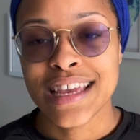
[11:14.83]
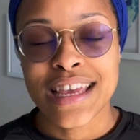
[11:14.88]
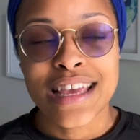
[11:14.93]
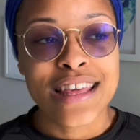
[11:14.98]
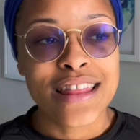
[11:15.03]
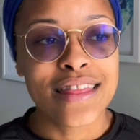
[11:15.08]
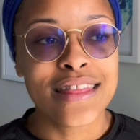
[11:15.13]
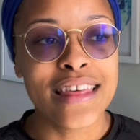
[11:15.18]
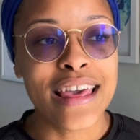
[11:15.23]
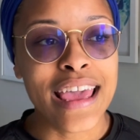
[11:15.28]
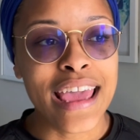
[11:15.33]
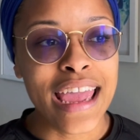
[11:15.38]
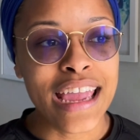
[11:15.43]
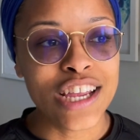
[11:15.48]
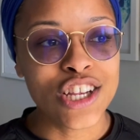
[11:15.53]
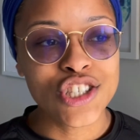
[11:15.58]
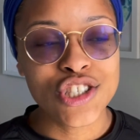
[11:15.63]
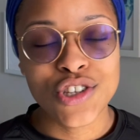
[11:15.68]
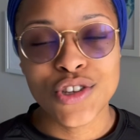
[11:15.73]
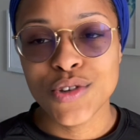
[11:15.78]
the
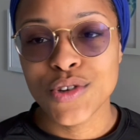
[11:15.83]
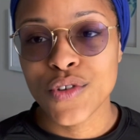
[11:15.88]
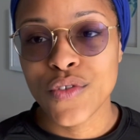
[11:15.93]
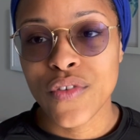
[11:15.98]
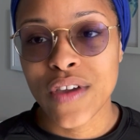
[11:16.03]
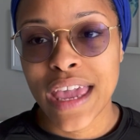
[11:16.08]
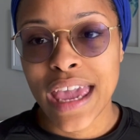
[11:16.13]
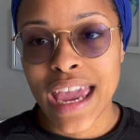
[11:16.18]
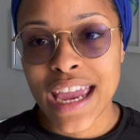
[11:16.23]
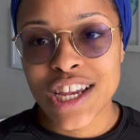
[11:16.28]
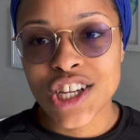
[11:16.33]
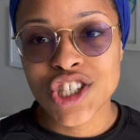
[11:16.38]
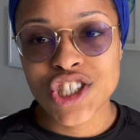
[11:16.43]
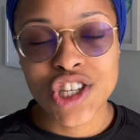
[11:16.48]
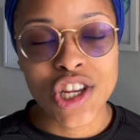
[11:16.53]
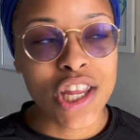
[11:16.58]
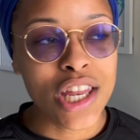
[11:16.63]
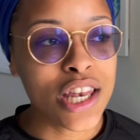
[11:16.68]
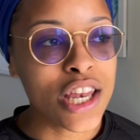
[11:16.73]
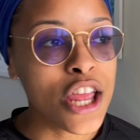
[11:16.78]
Haitian
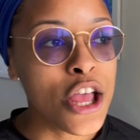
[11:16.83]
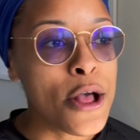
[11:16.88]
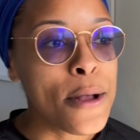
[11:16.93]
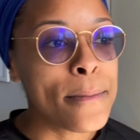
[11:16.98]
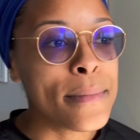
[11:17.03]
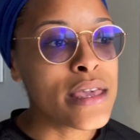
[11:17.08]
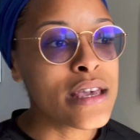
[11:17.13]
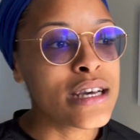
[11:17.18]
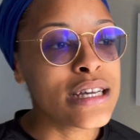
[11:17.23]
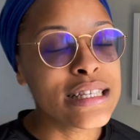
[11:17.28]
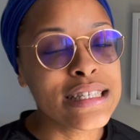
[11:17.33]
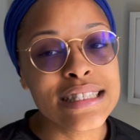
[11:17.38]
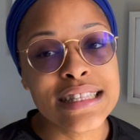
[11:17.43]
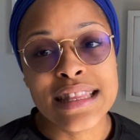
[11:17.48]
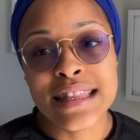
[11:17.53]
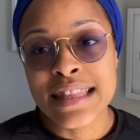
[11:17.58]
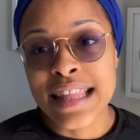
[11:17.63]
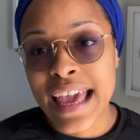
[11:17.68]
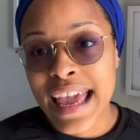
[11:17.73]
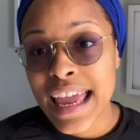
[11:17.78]
unification, because
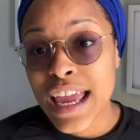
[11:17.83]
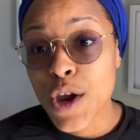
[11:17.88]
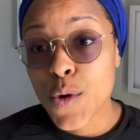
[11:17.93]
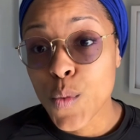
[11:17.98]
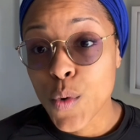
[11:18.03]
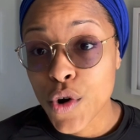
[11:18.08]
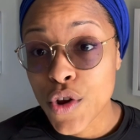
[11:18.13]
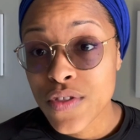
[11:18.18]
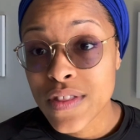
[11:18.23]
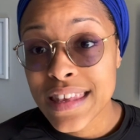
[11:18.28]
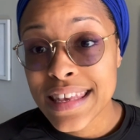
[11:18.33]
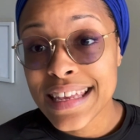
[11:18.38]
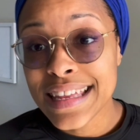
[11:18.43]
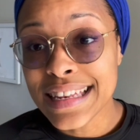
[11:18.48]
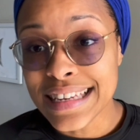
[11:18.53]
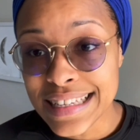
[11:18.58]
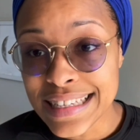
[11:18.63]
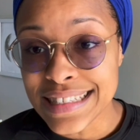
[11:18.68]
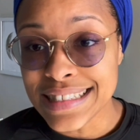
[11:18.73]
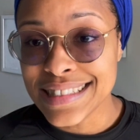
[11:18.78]
they were the
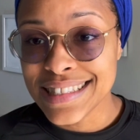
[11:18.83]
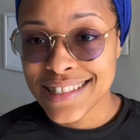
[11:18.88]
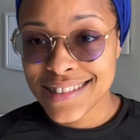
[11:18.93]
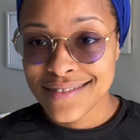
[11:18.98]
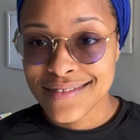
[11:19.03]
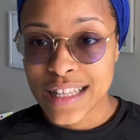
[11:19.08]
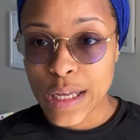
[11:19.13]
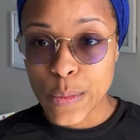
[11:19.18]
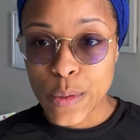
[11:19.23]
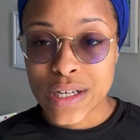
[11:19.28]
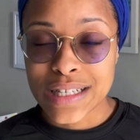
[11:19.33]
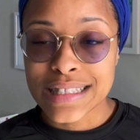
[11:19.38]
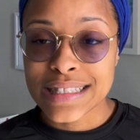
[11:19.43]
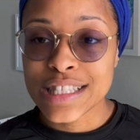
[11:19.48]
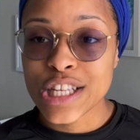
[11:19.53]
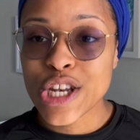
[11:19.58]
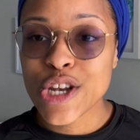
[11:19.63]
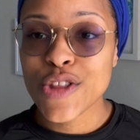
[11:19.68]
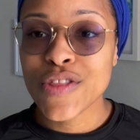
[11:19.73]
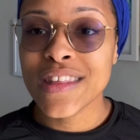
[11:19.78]
elite. They were
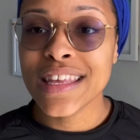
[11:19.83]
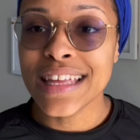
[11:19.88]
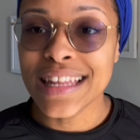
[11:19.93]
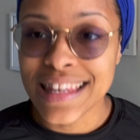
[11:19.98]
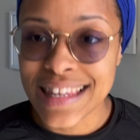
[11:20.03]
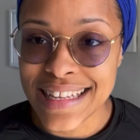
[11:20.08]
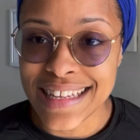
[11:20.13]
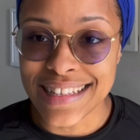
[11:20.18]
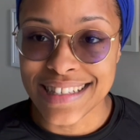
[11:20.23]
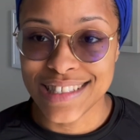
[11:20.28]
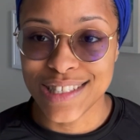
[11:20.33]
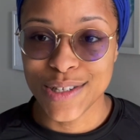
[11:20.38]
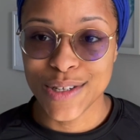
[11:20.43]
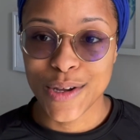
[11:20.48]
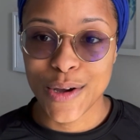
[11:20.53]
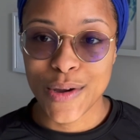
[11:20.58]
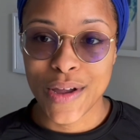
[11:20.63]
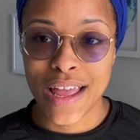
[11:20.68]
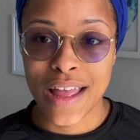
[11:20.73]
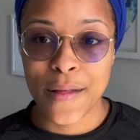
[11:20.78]
considered the elite,
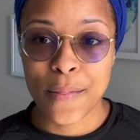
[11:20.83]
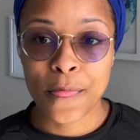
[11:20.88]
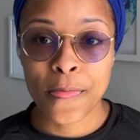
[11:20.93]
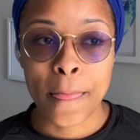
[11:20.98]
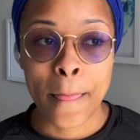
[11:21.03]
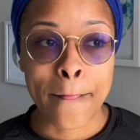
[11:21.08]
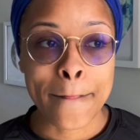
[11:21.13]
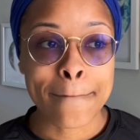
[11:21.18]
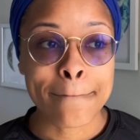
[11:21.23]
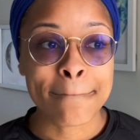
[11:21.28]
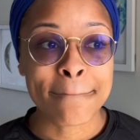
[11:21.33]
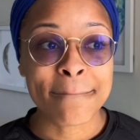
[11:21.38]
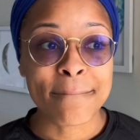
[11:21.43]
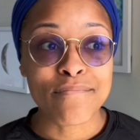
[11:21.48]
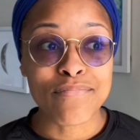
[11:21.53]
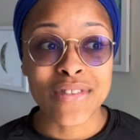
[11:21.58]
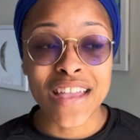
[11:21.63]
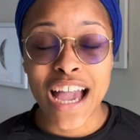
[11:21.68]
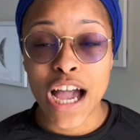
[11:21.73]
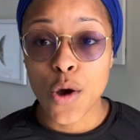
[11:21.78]
okay?
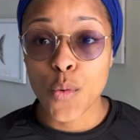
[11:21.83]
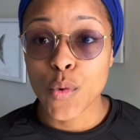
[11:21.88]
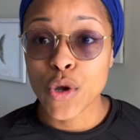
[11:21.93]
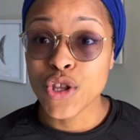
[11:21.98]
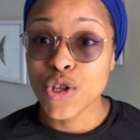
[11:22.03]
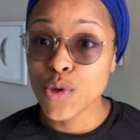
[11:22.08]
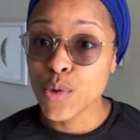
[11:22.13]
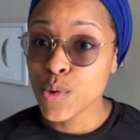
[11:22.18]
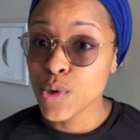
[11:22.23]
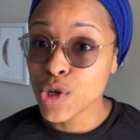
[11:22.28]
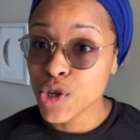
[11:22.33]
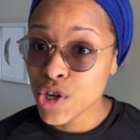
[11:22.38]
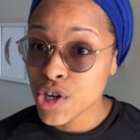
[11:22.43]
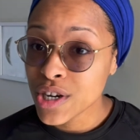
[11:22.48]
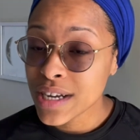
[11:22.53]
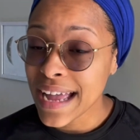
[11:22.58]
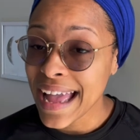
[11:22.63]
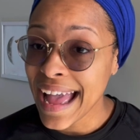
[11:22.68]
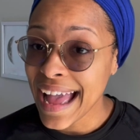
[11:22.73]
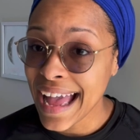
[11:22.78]
Now, when you look
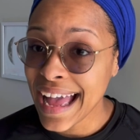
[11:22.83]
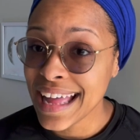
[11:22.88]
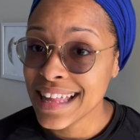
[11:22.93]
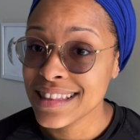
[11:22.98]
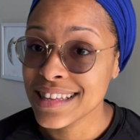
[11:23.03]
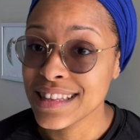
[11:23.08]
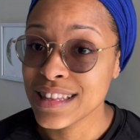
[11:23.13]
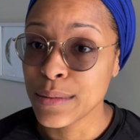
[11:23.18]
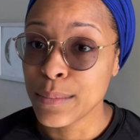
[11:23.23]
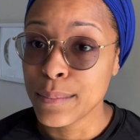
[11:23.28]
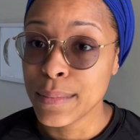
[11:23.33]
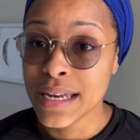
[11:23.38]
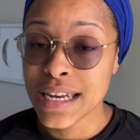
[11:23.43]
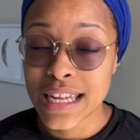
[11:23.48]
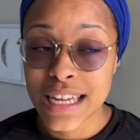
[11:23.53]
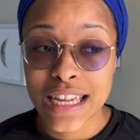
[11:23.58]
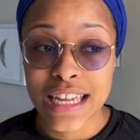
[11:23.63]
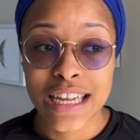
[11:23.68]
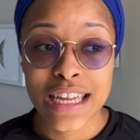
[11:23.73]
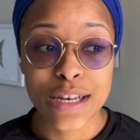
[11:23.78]
at the
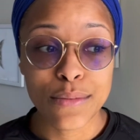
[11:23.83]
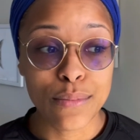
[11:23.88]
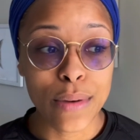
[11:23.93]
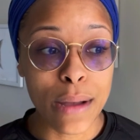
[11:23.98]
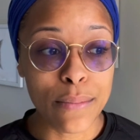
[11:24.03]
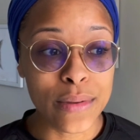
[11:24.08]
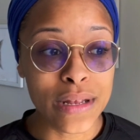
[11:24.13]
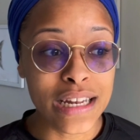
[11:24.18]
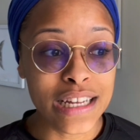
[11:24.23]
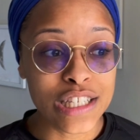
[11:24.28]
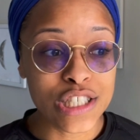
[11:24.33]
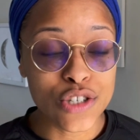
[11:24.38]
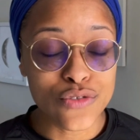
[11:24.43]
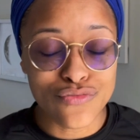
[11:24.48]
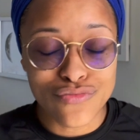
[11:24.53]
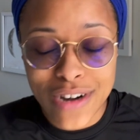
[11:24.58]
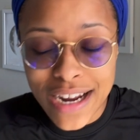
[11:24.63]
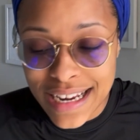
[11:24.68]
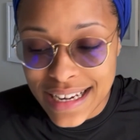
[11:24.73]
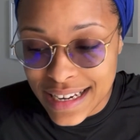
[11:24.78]
Dominican population
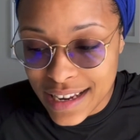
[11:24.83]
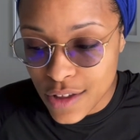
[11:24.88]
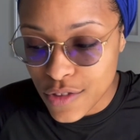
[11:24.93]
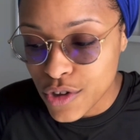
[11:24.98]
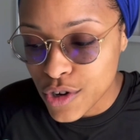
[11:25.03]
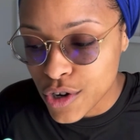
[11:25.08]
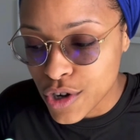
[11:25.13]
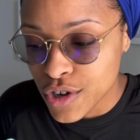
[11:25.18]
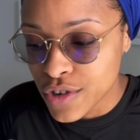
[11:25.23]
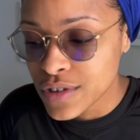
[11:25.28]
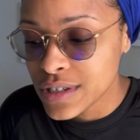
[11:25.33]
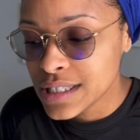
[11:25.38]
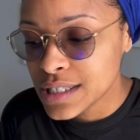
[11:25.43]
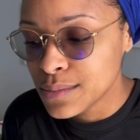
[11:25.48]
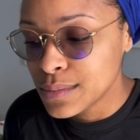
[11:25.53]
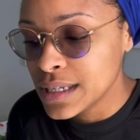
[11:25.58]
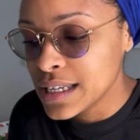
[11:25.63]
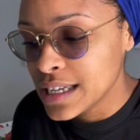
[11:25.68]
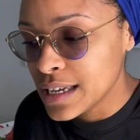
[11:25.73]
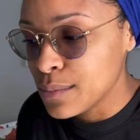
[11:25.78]
right now, the current
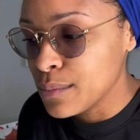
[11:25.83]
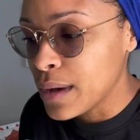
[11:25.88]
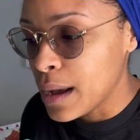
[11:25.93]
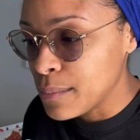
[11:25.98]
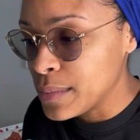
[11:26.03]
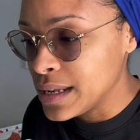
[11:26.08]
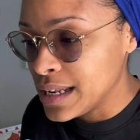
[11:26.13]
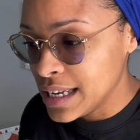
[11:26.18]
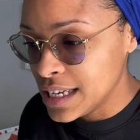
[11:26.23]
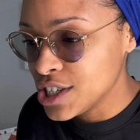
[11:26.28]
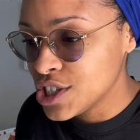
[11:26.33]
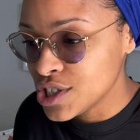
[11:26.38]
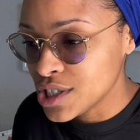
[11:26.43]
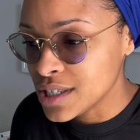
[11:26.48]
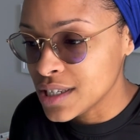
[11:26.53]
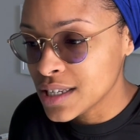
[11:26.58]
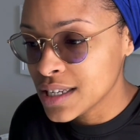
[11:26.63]
Dominican population,